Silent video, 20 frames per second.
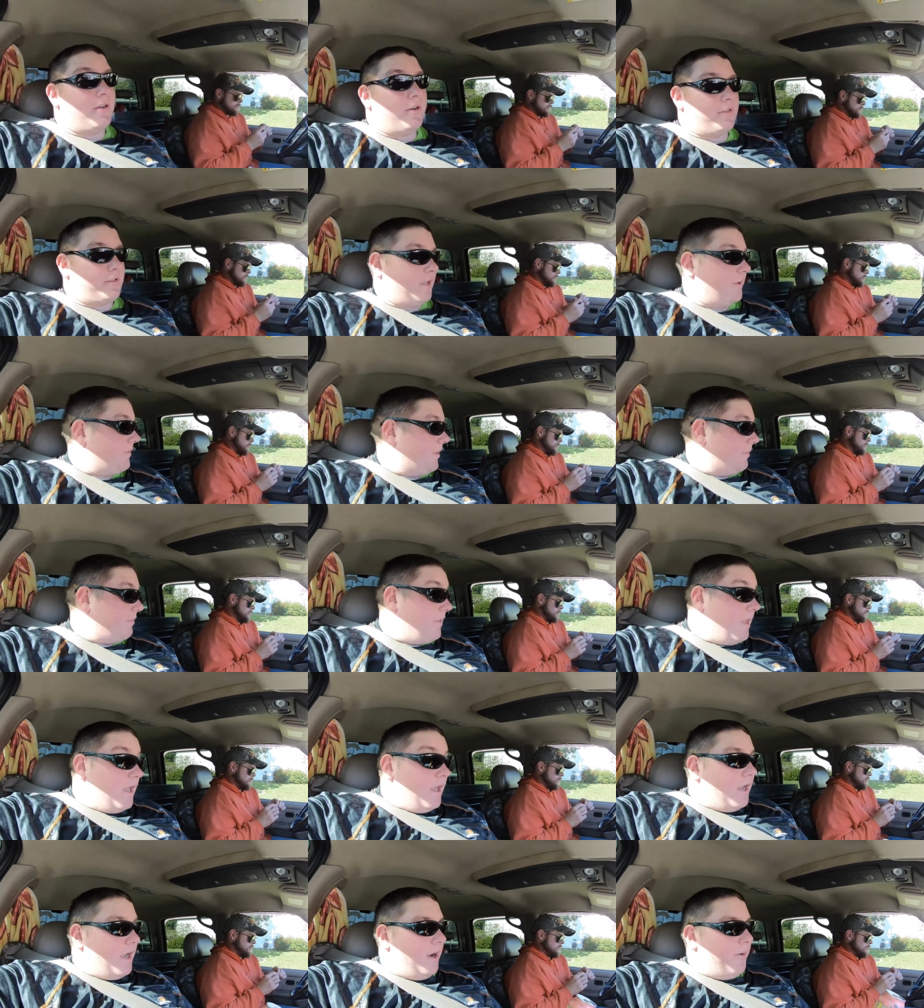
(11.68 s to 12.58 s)
Or something.
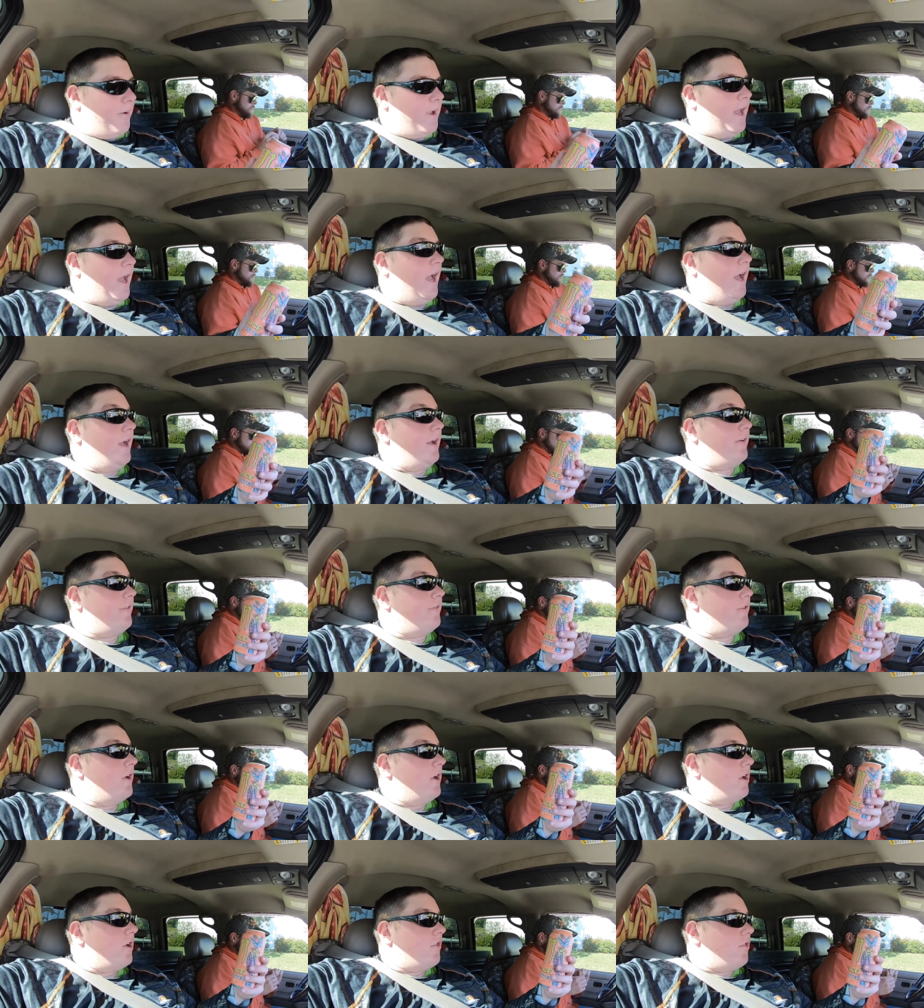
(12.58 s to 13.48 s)
And we
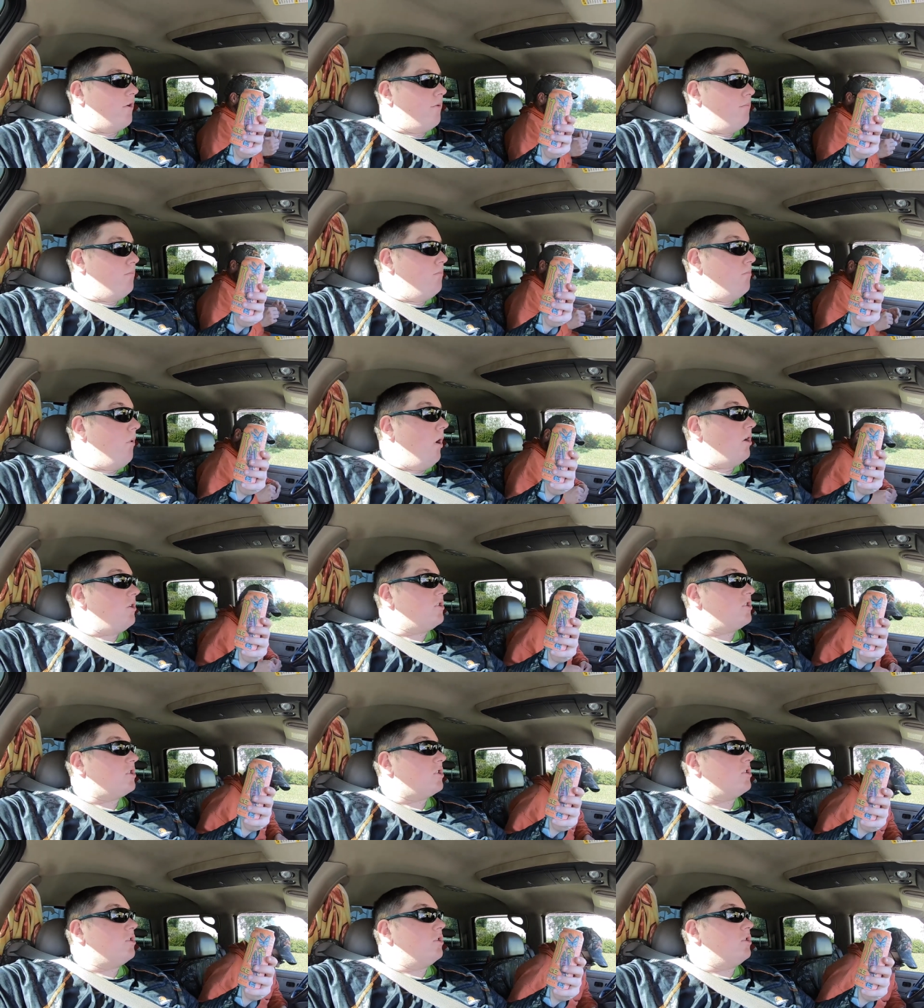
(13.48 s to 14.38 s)
have the
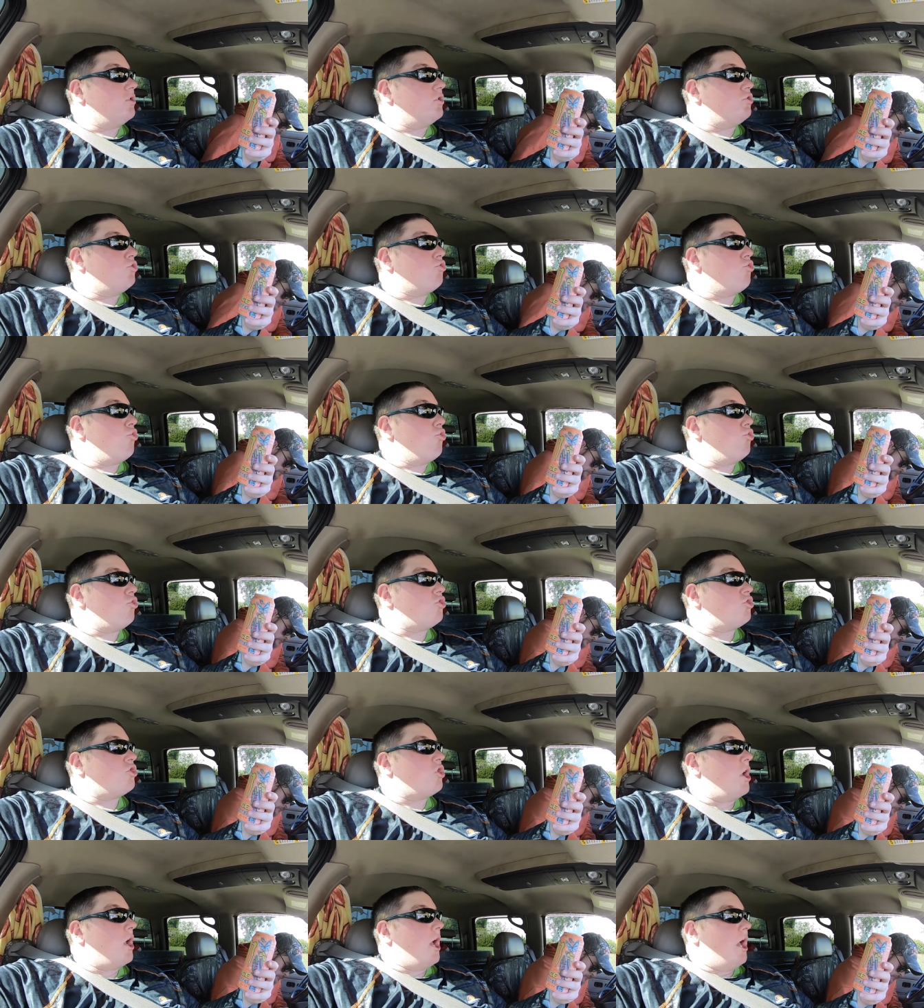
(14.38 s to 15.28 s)
Monster
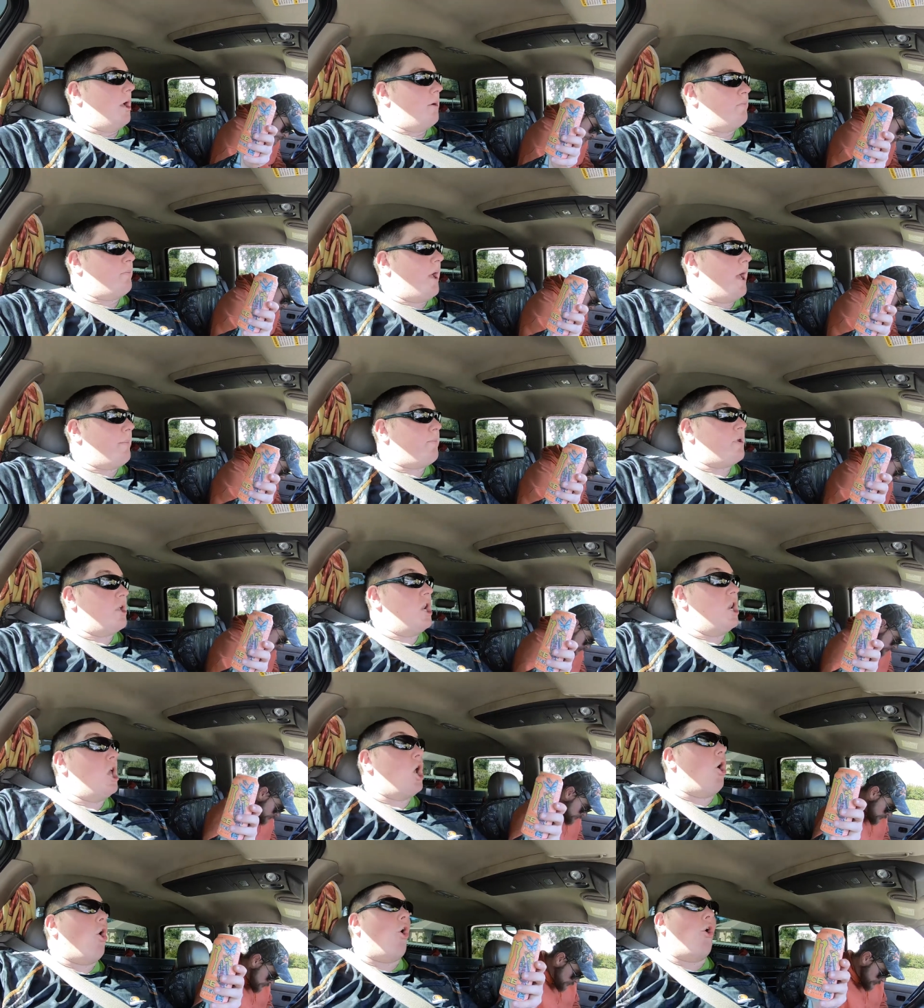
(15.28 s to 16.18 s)
Juice
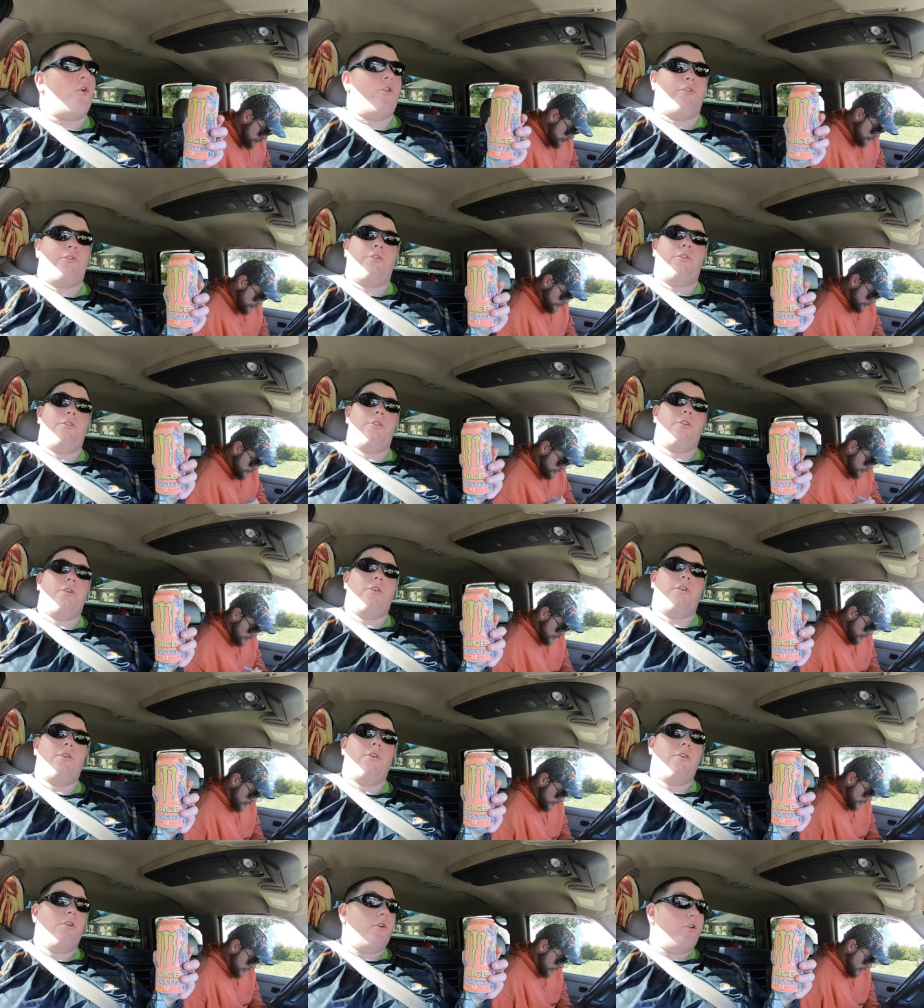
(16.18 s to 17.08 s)
Papillon.
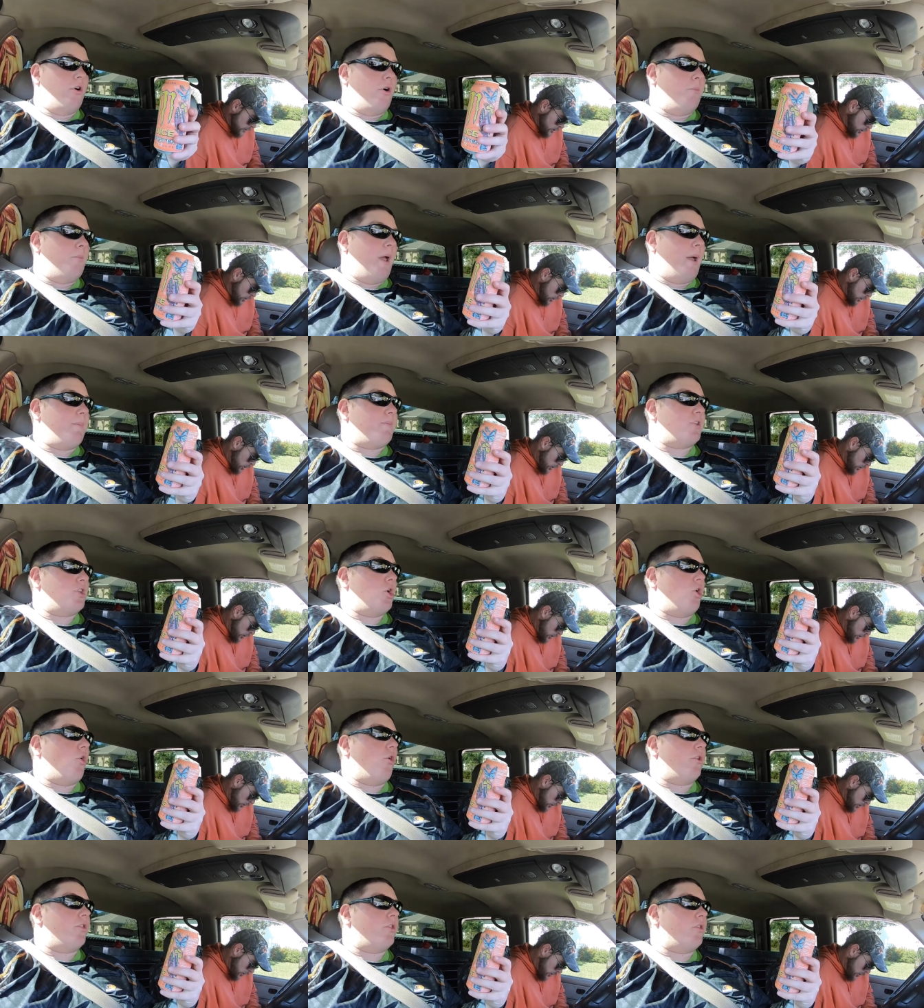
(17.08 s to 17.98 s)
Yeah. Or
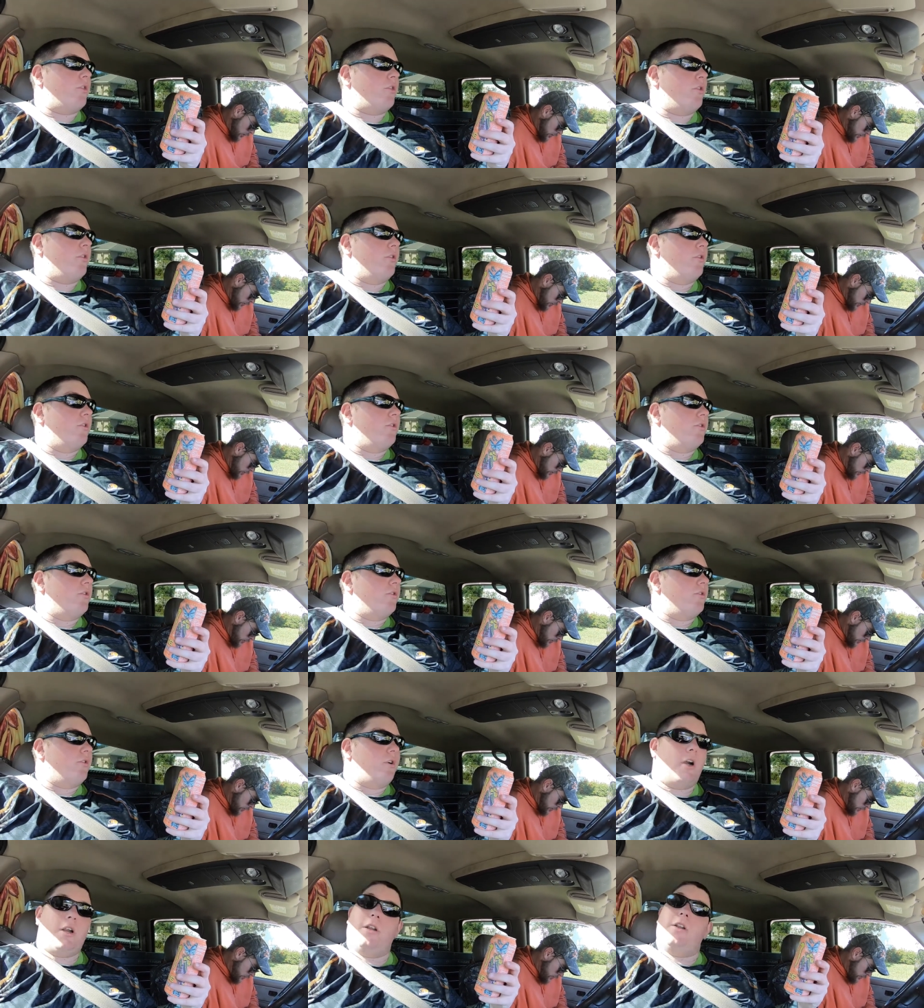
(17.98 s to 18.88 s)

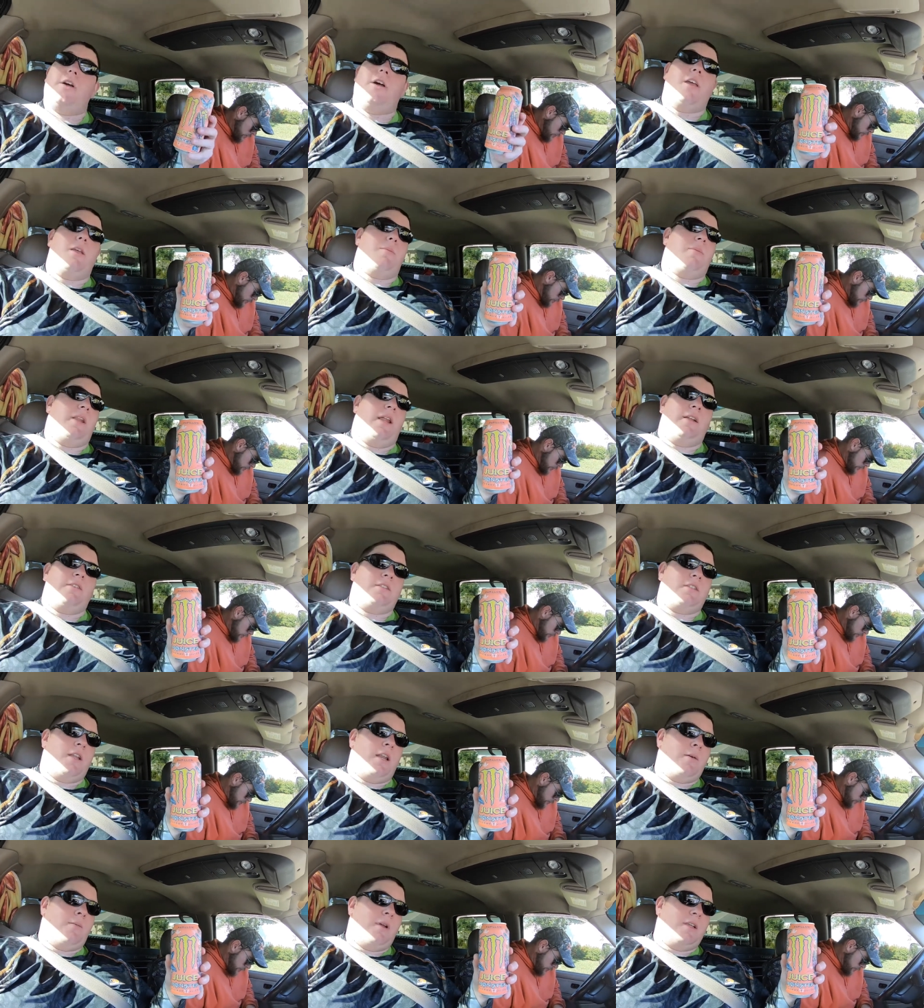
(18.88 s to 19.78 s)
Papillon. I don't know how you
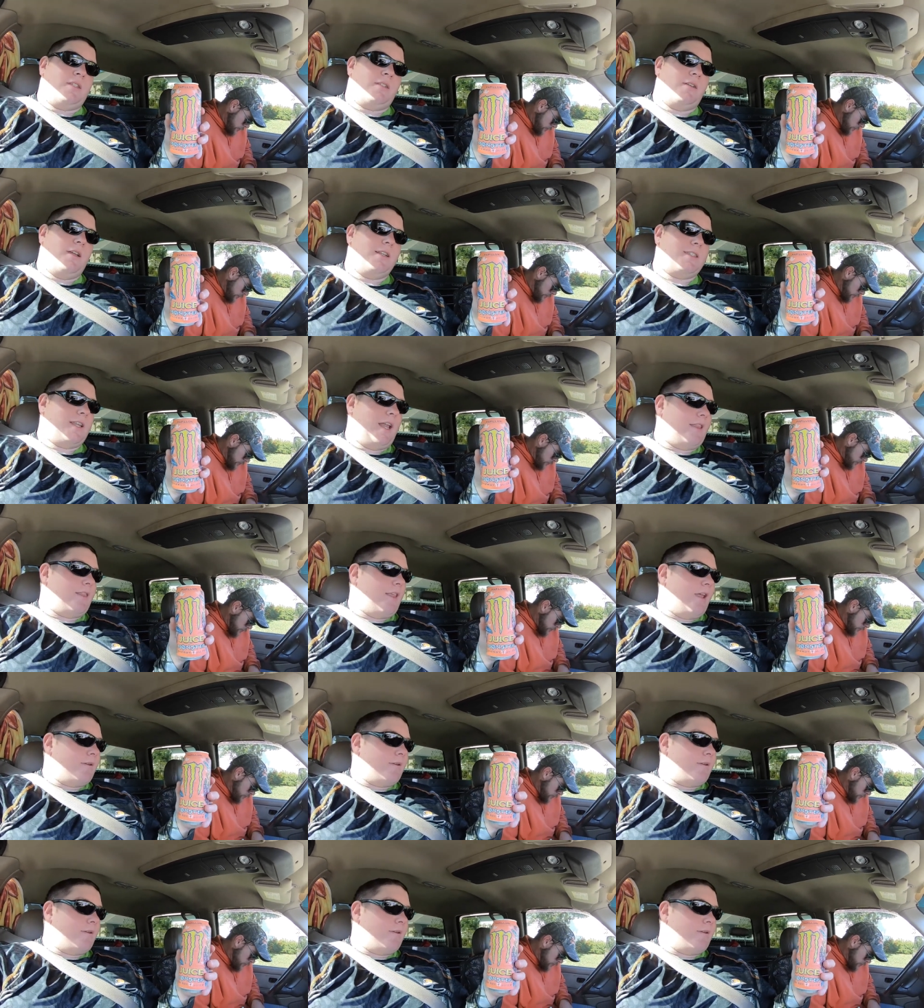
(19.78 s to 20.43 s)
pronounce it anyways. It's that